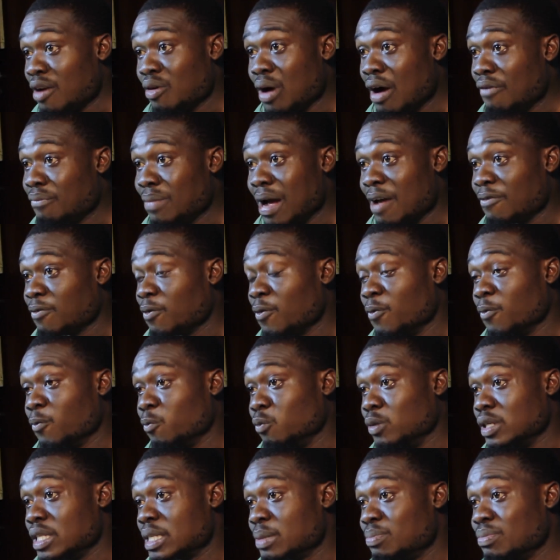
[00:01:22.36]
don't have my phone
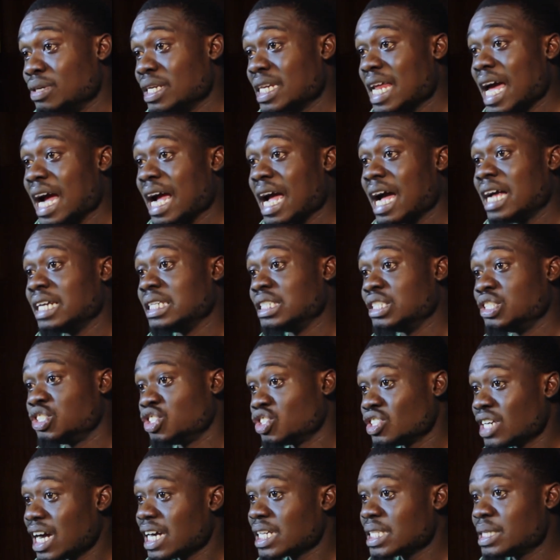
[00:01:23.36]
with me that can
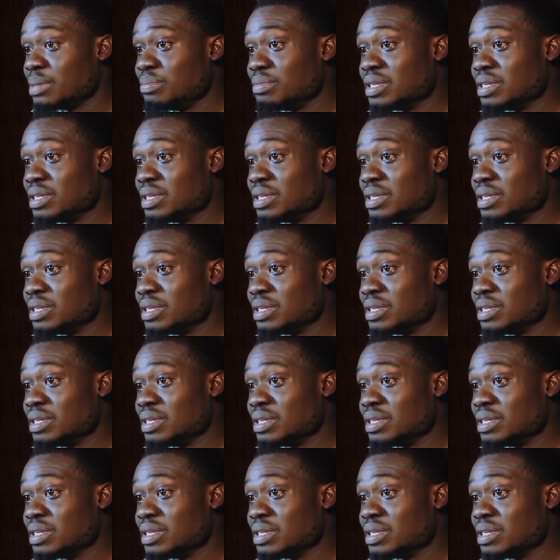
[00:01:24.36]
distract